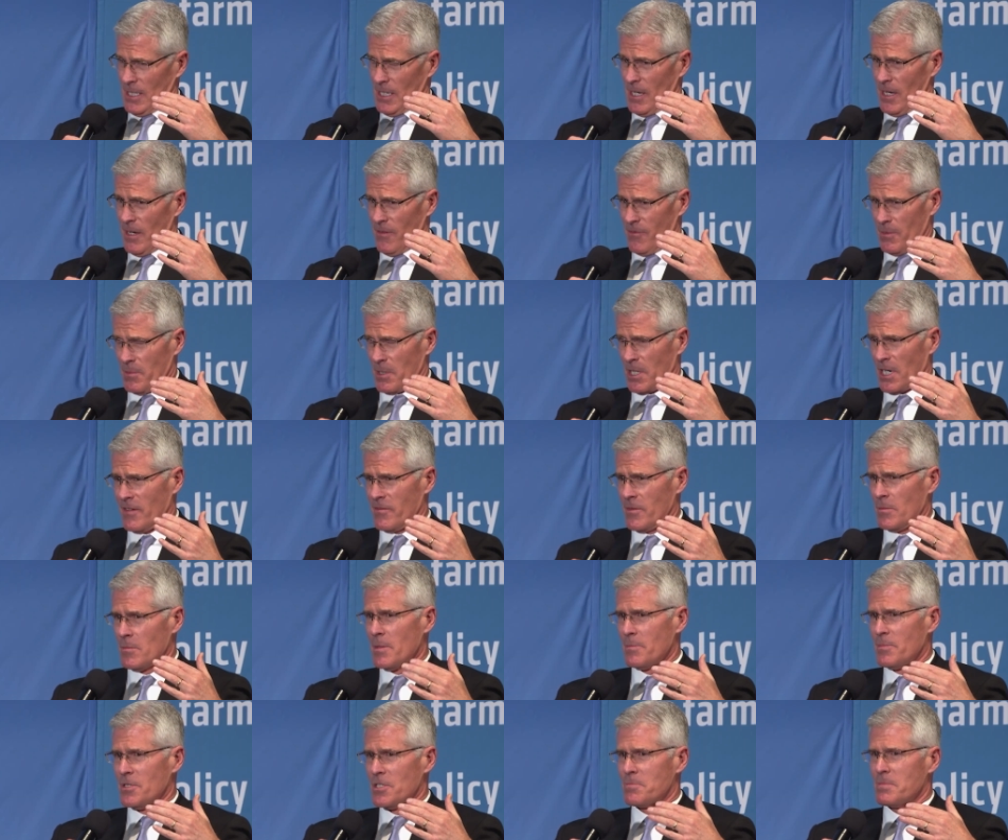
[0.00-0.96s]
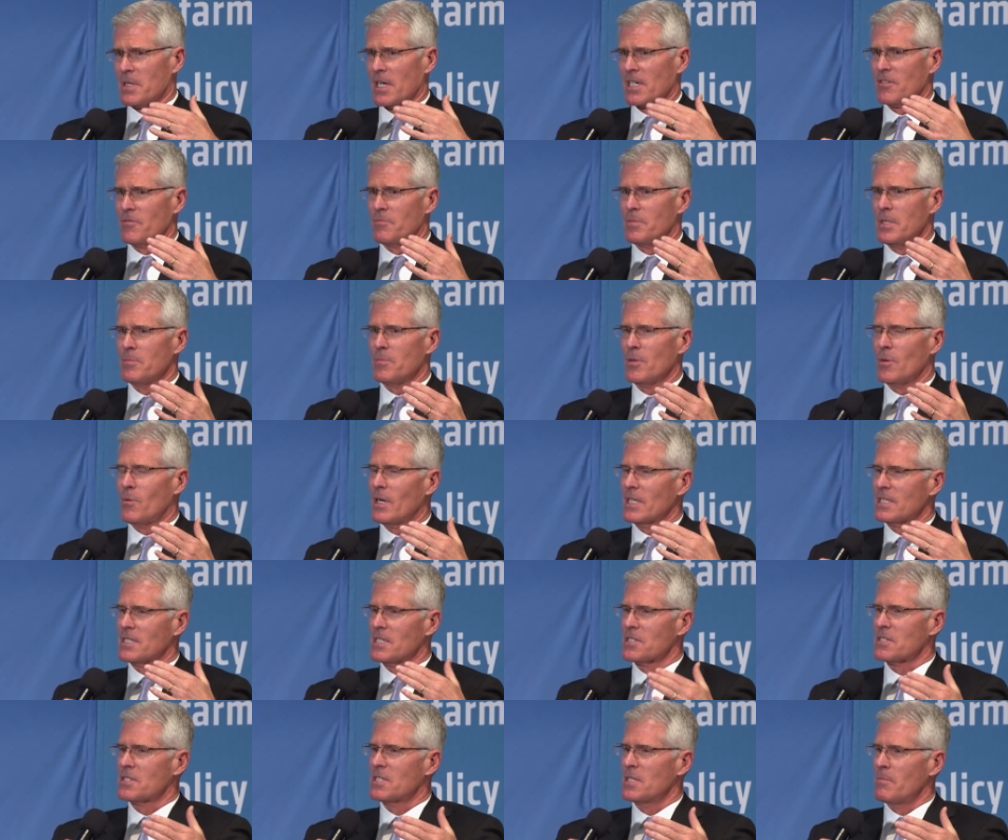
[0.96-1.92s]
uh, from a government perspective, people
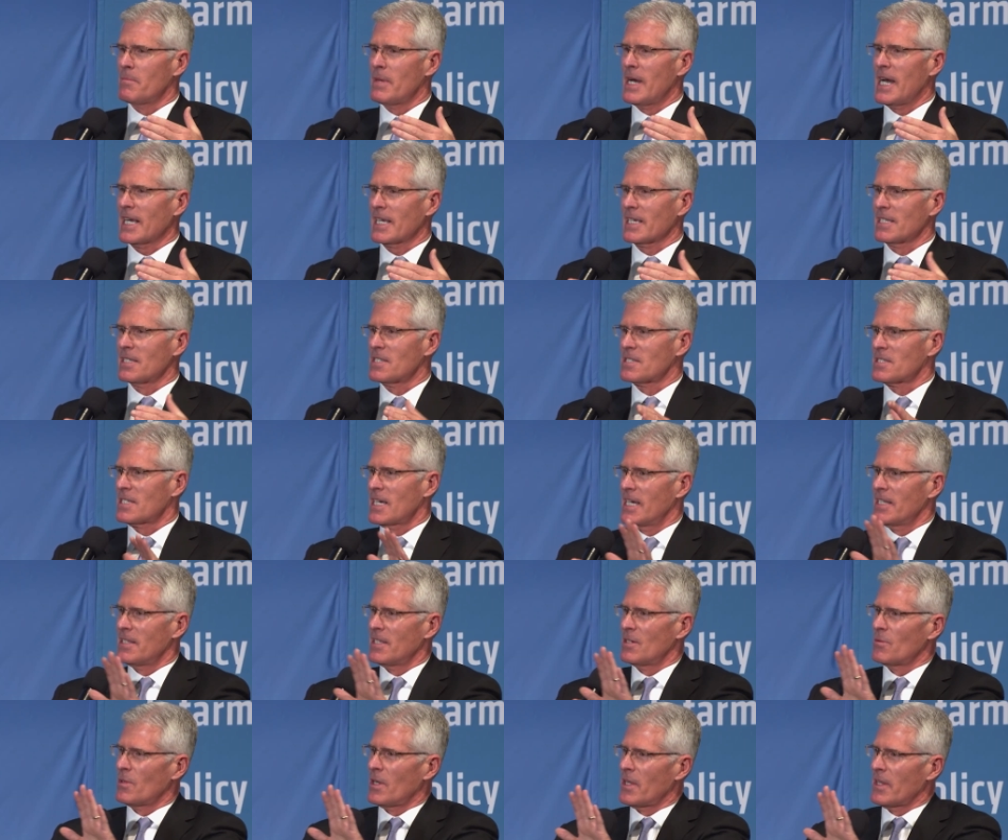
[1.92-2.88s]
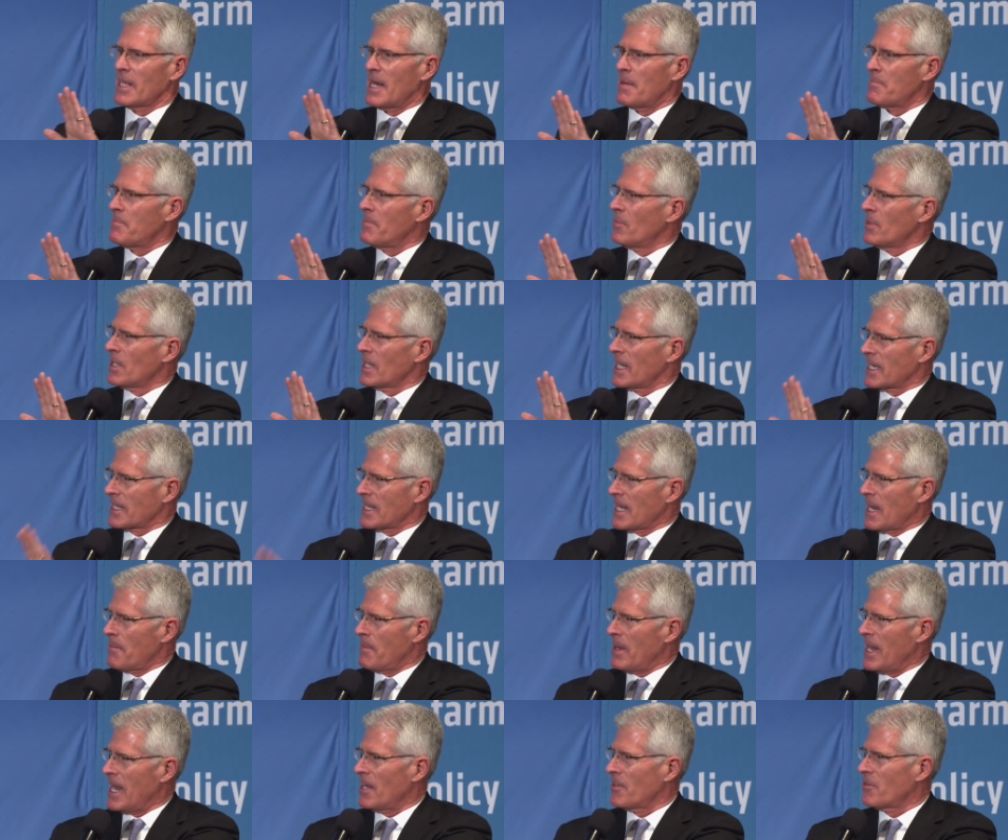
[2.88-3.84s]
want to sit back and decide that, well, that we like
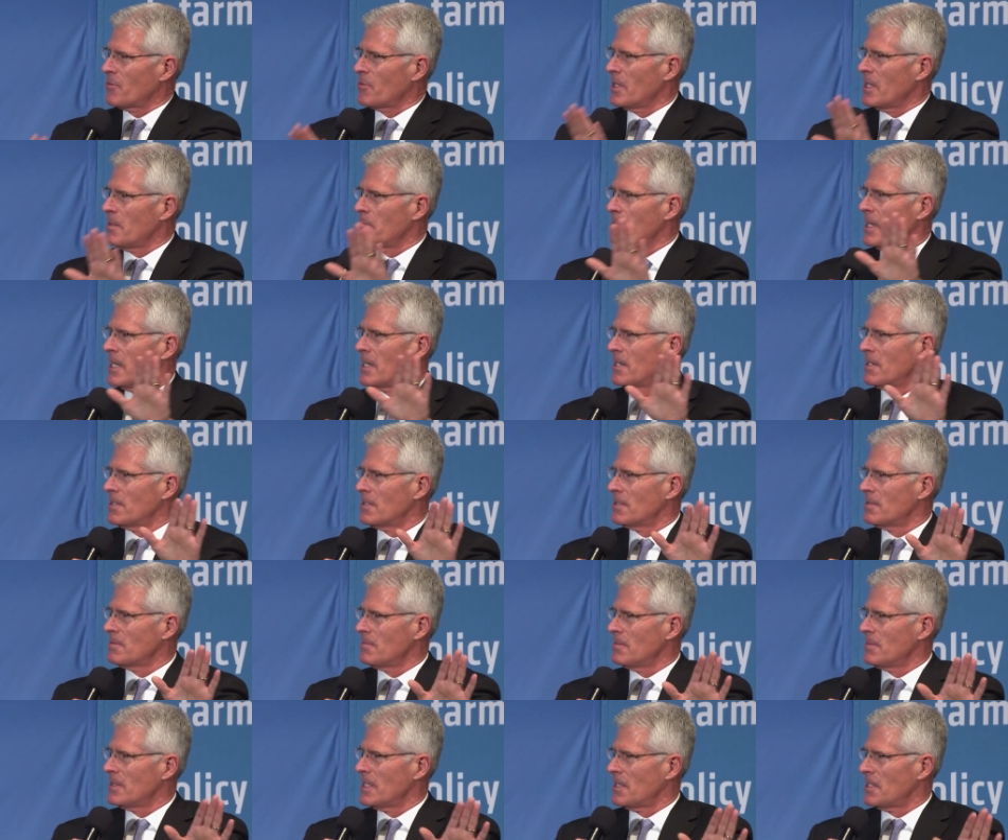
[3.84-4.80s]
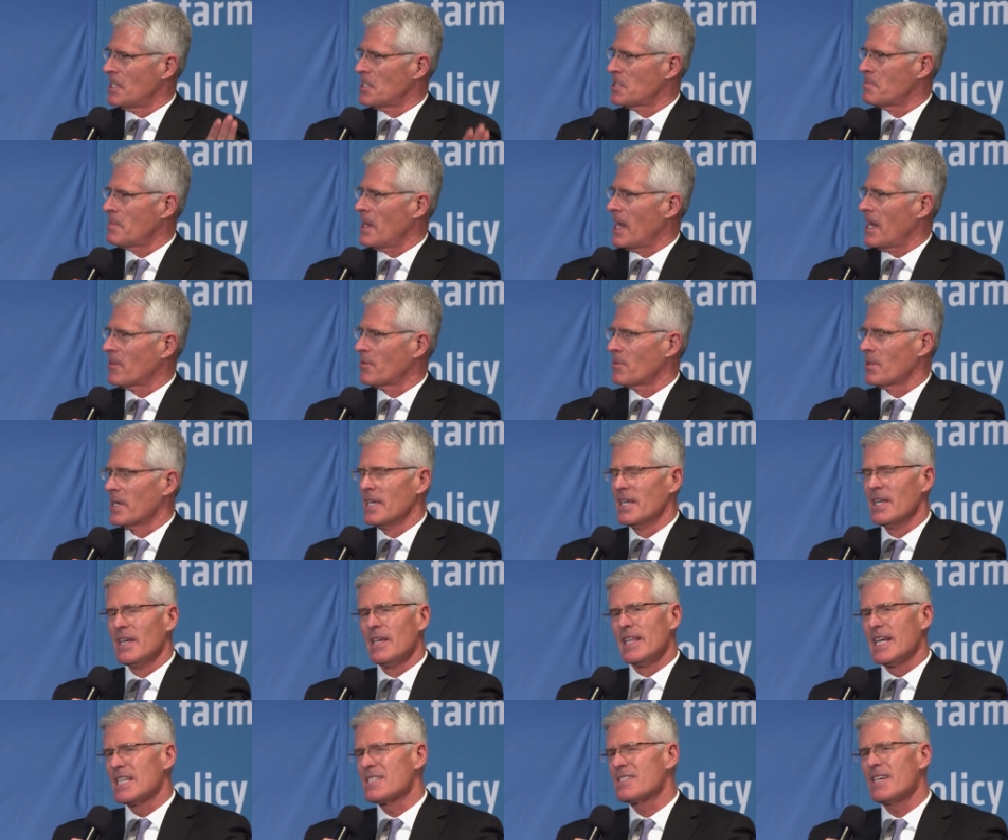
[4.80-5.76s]
that pathway better than this pathway.
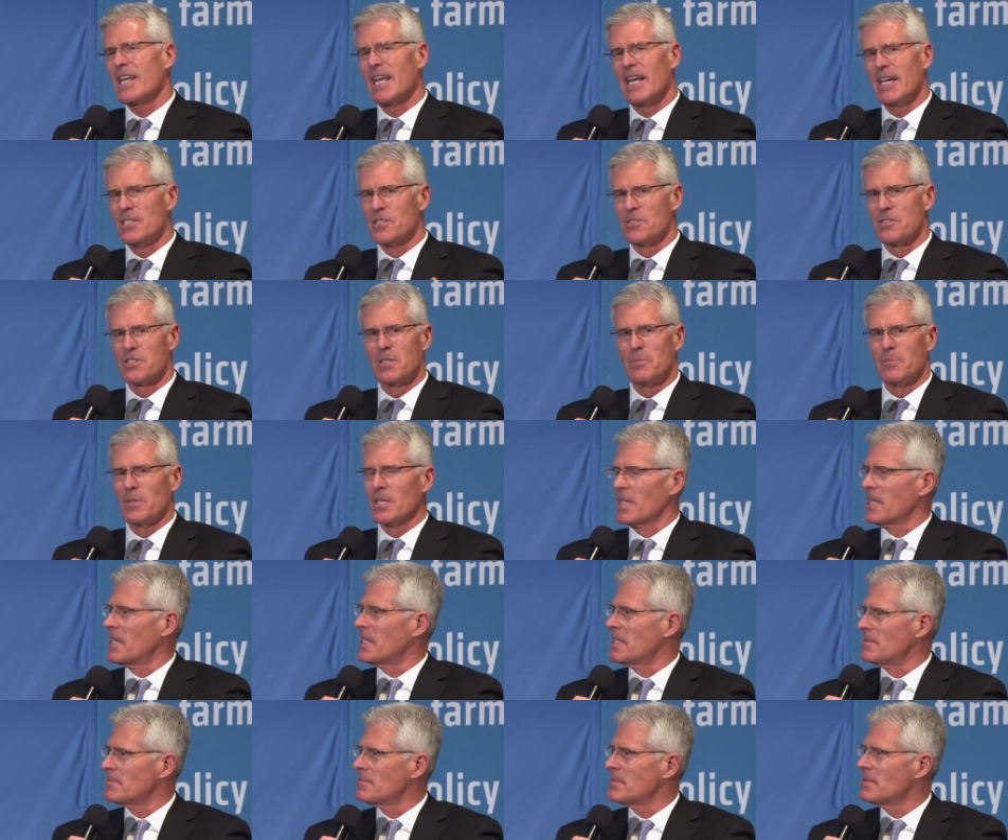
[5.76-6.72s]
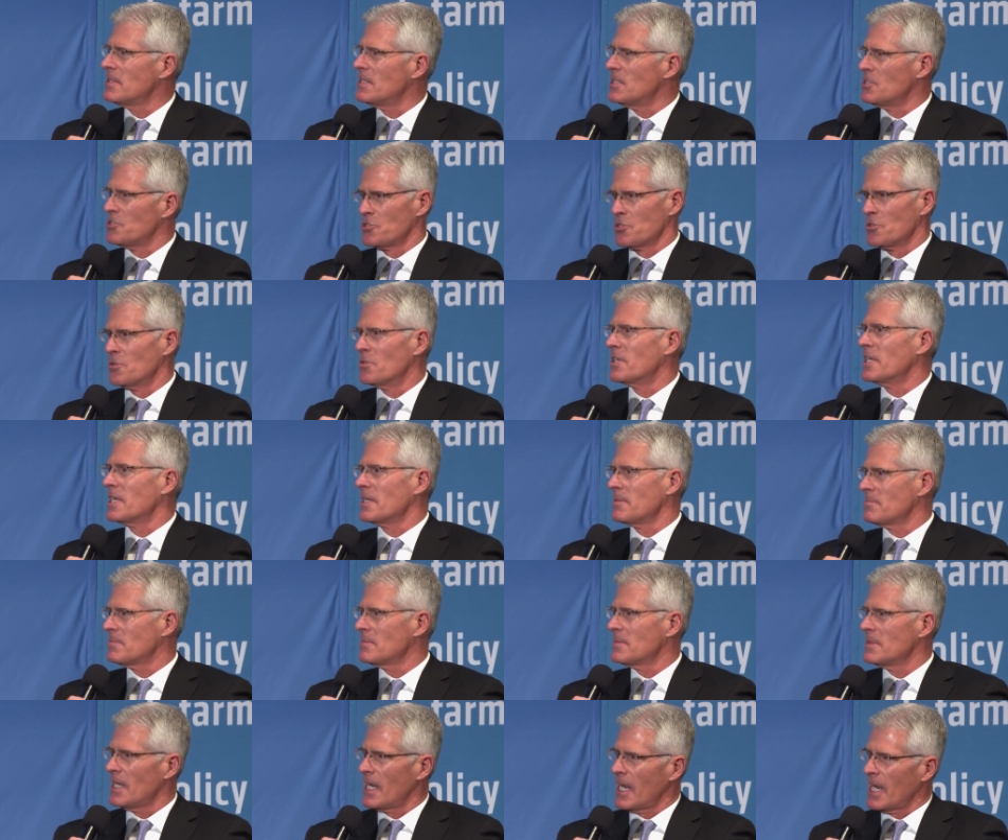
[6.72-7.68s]
That's not how you stimulate ingenuity.
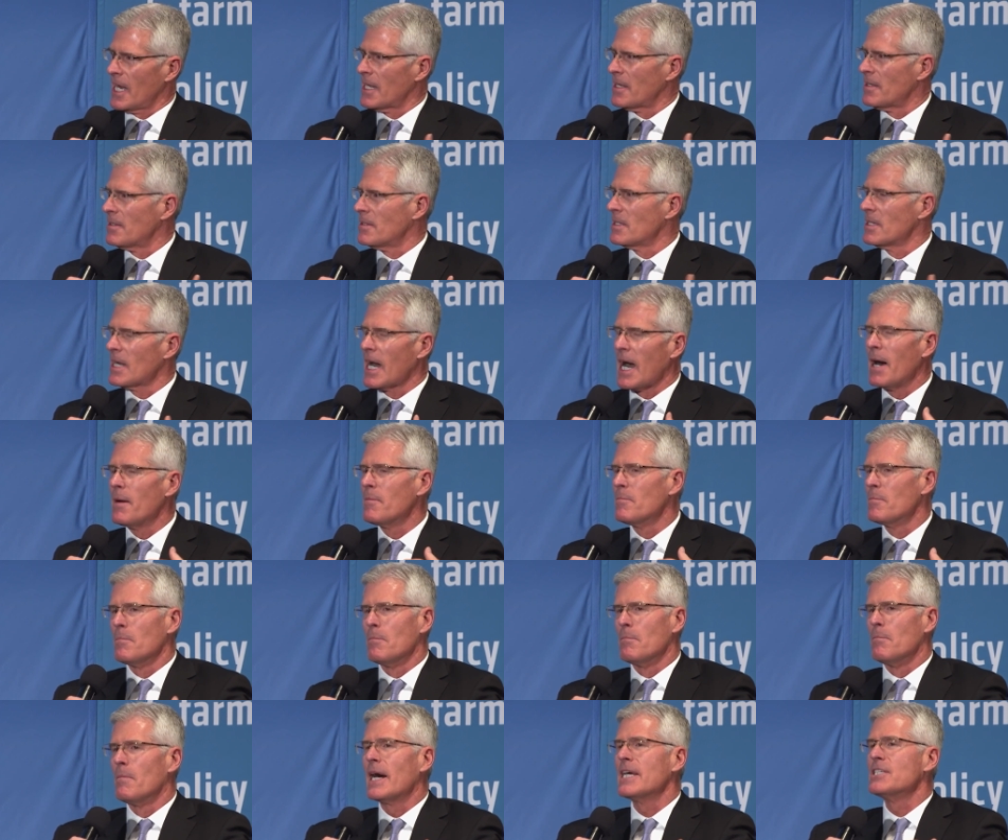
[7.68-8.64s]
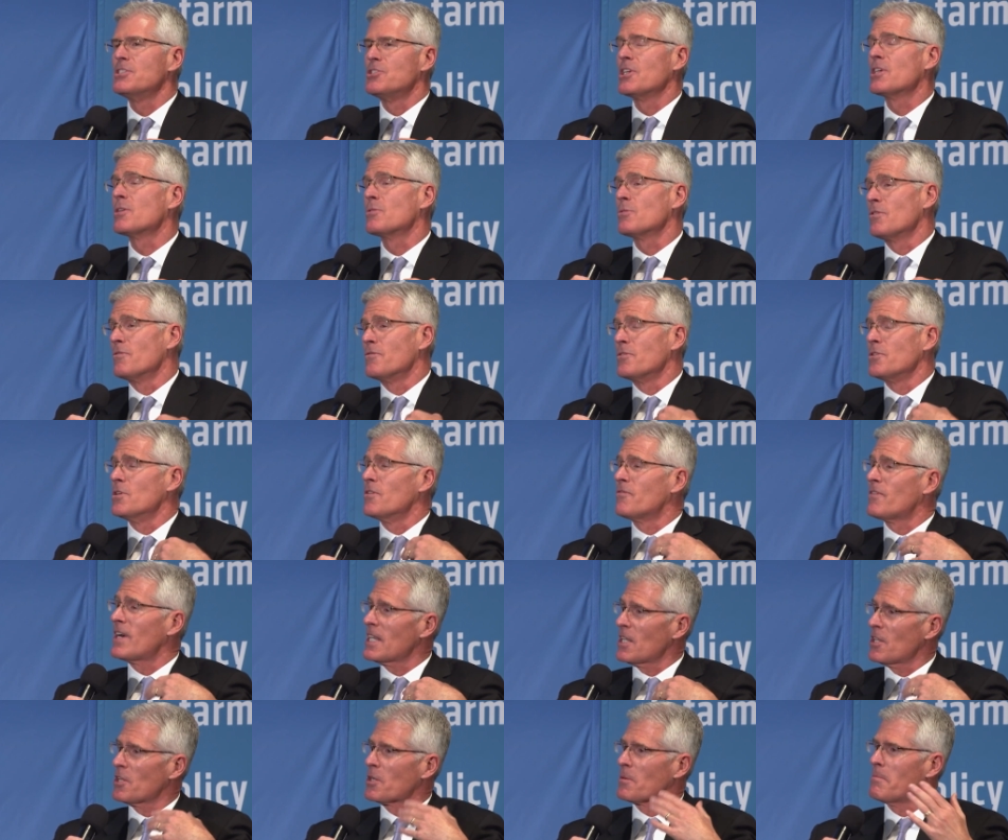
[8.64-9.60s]
And my general view, if
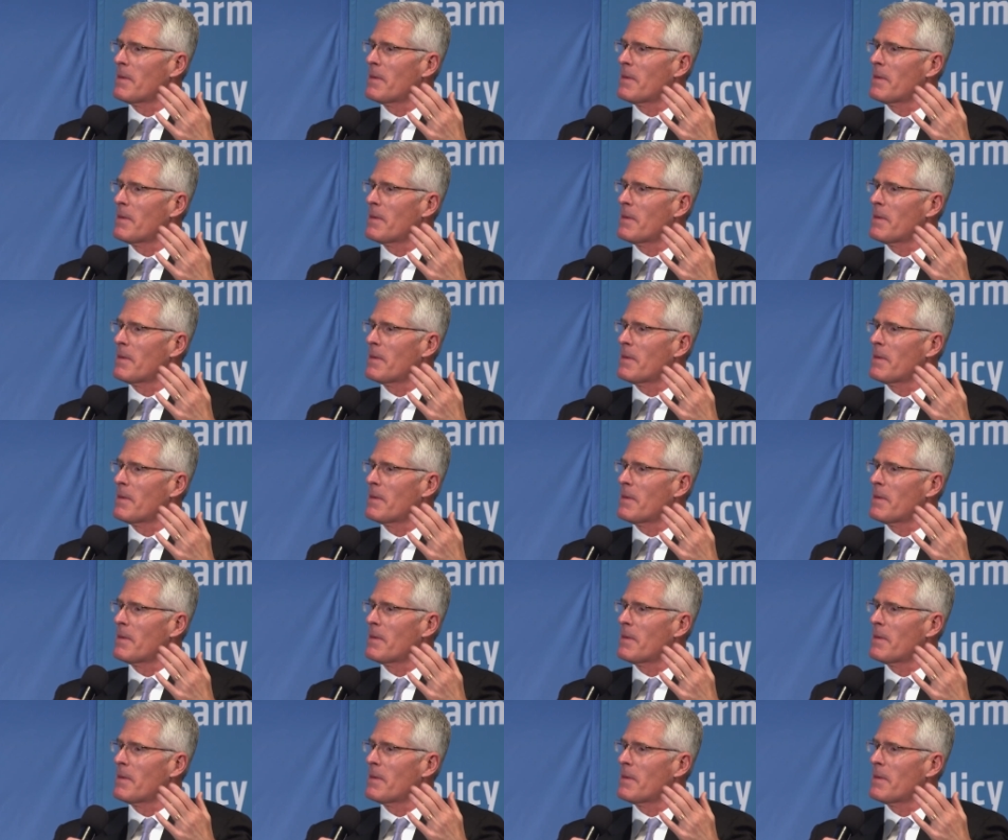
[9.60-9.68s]
I look